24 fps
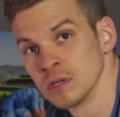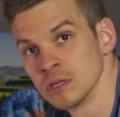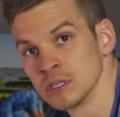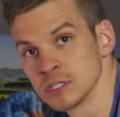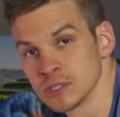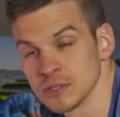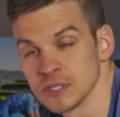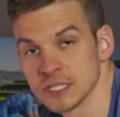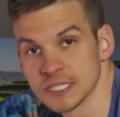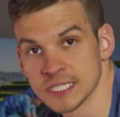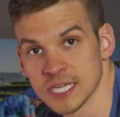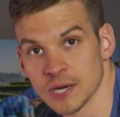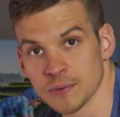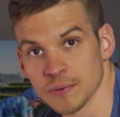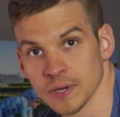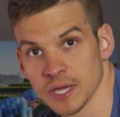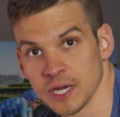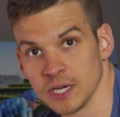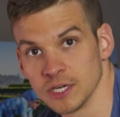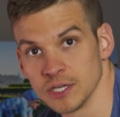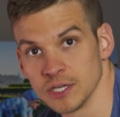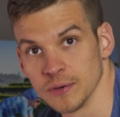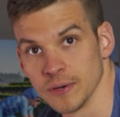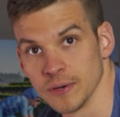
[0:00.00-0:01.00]
So this is how we're
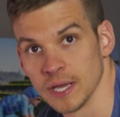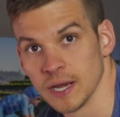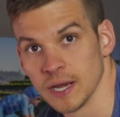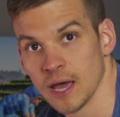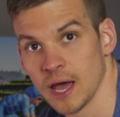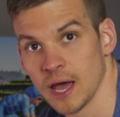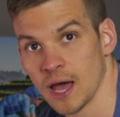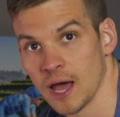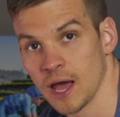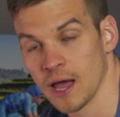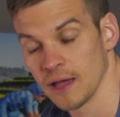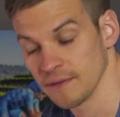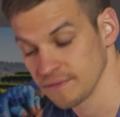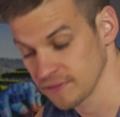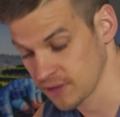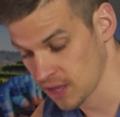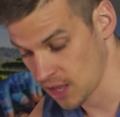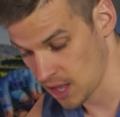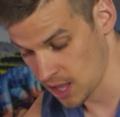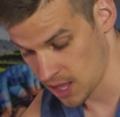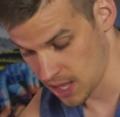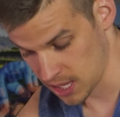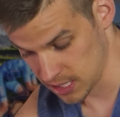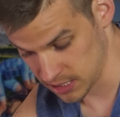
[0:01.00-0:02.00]
going to do it. I've
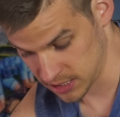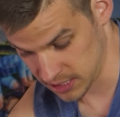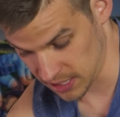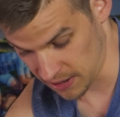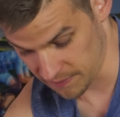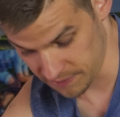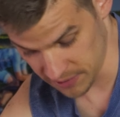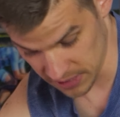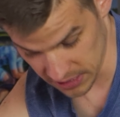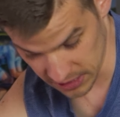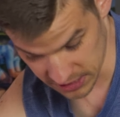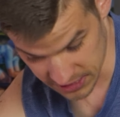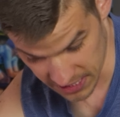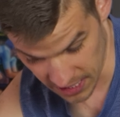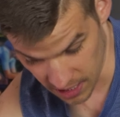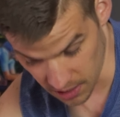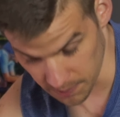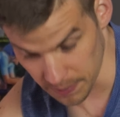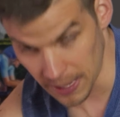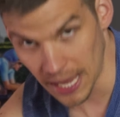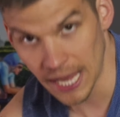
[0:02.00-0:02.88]
got everything set up